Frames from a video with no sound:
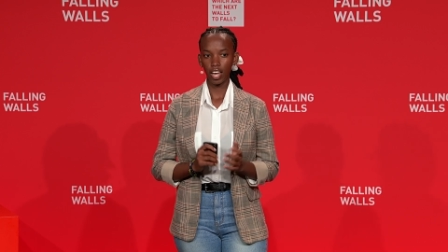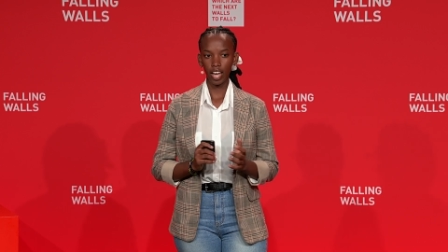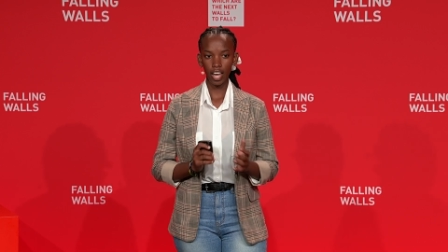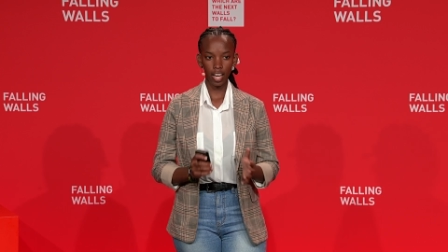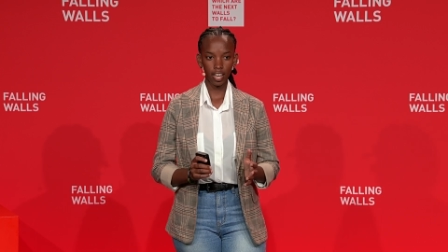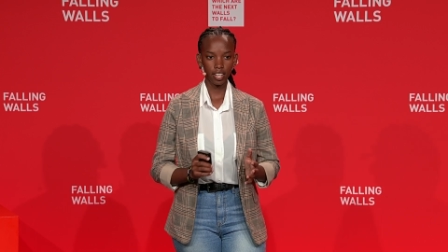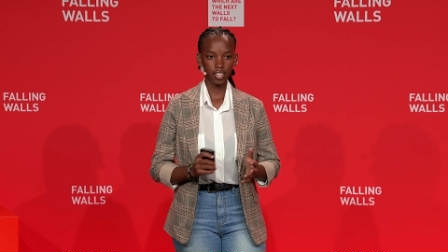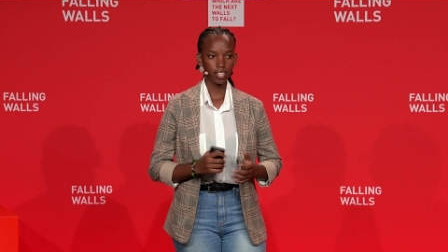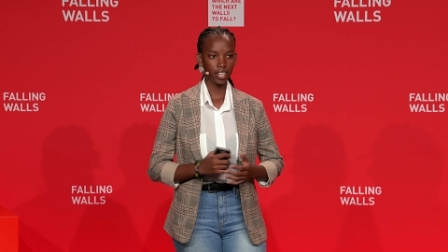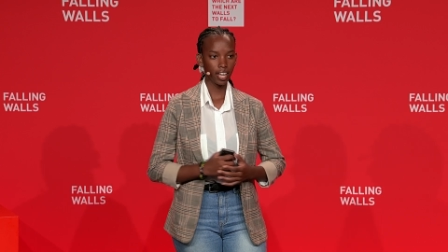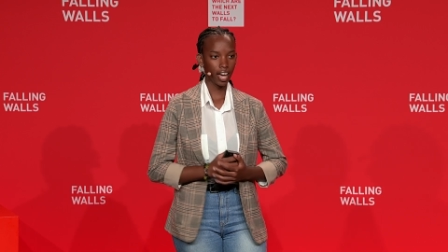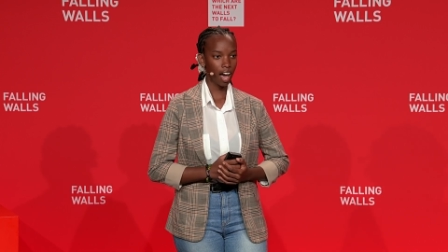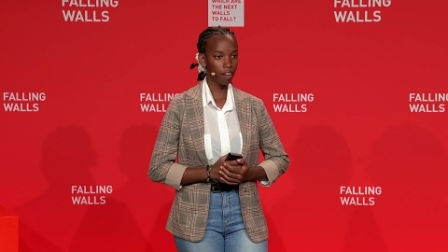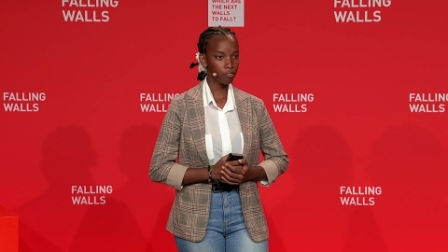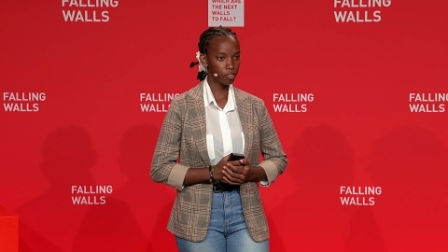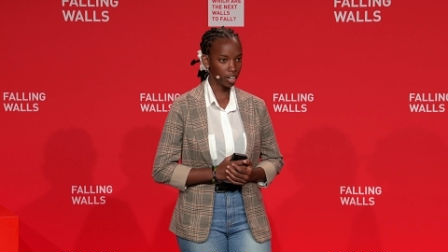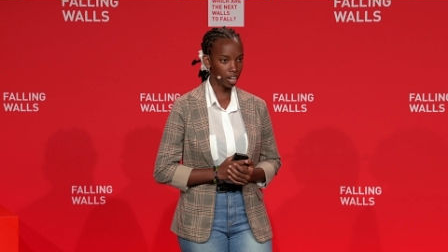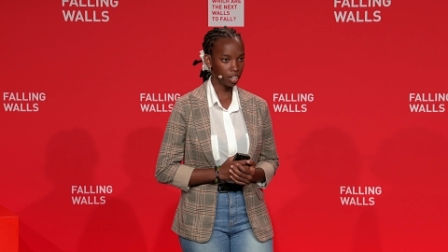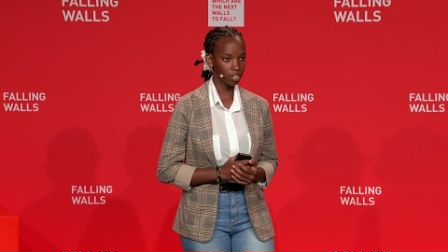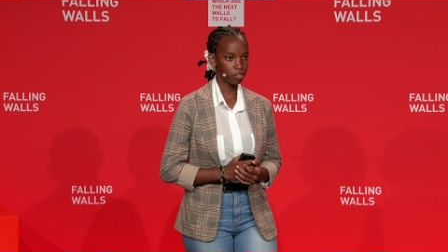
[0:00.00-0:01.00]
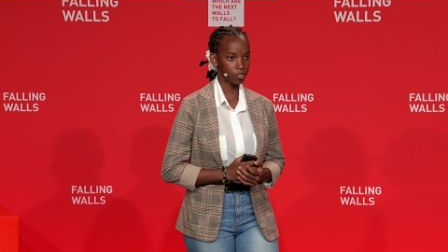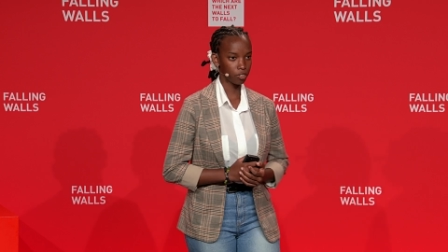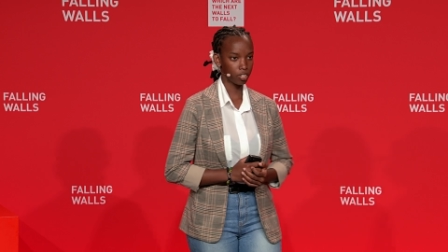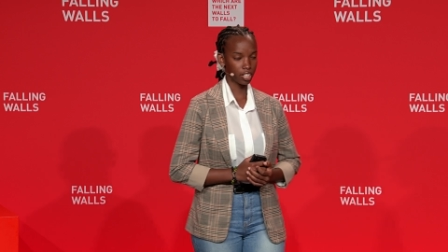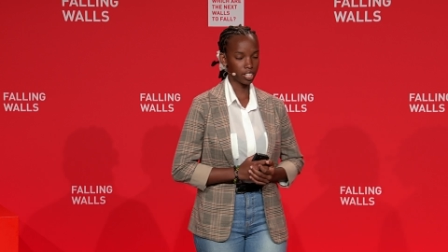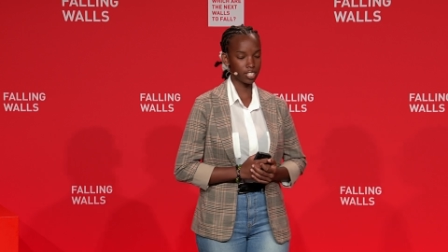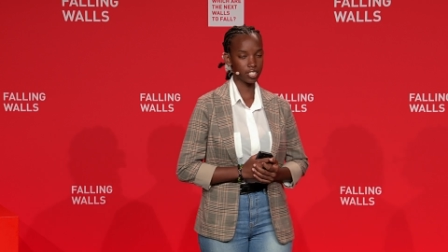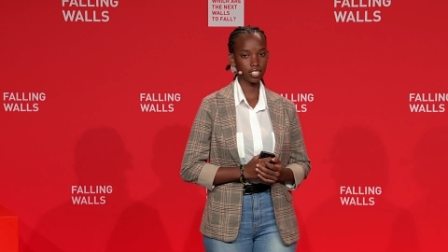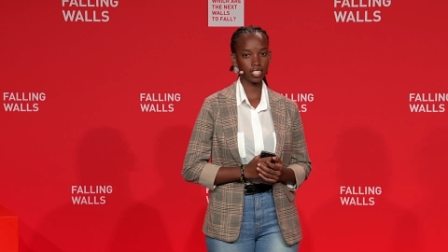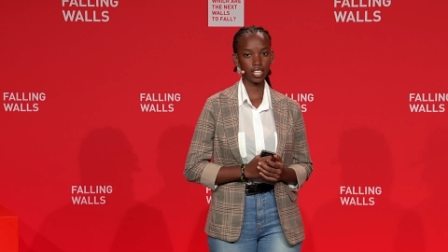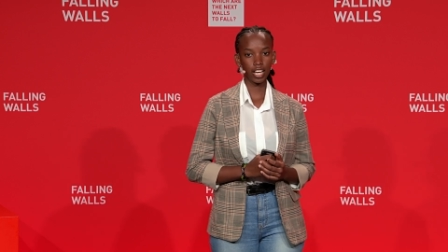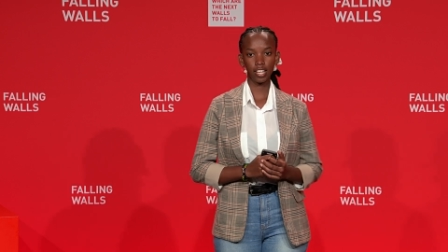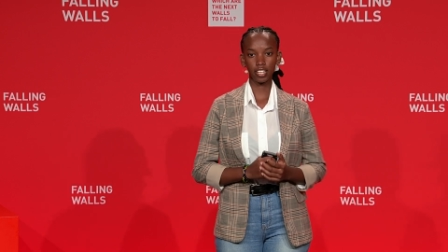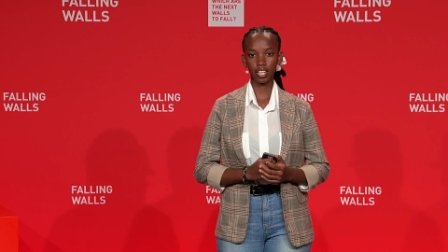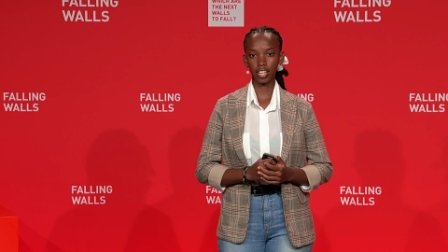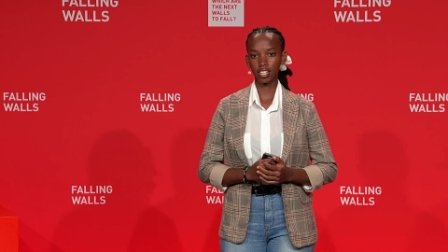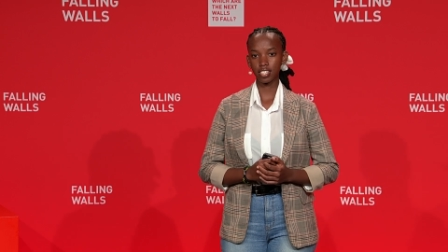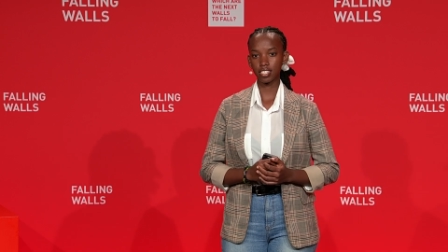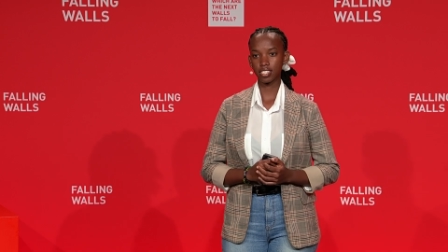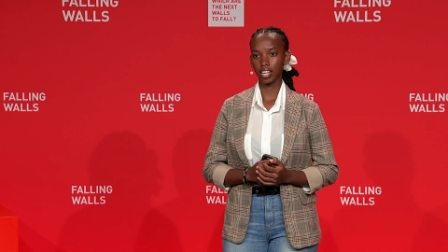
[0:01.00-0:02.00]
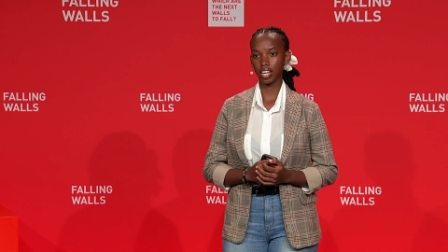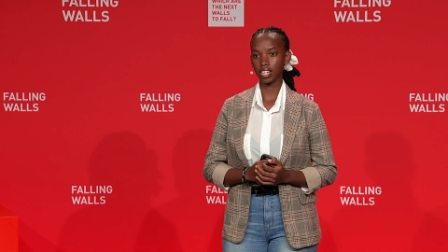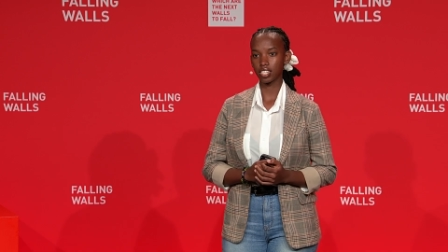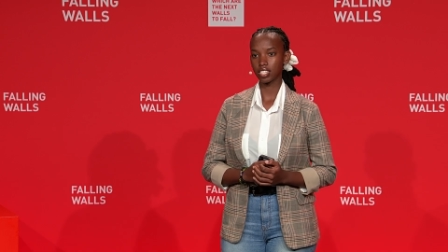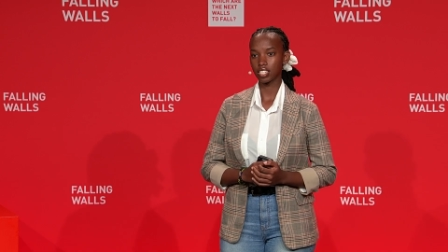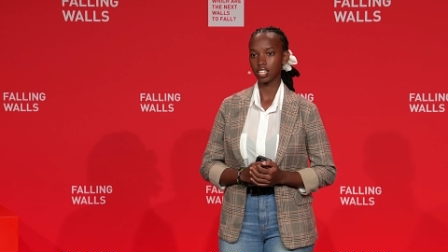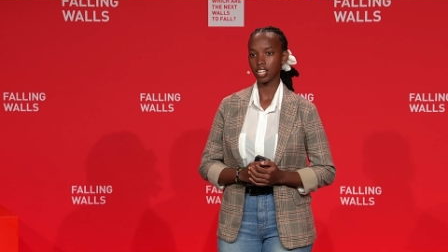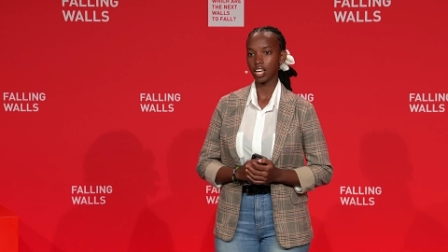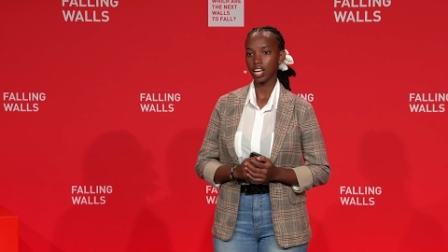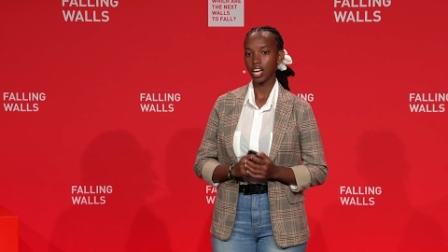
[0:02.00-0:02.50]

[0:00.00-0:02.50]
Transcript: And the African Union is telling us that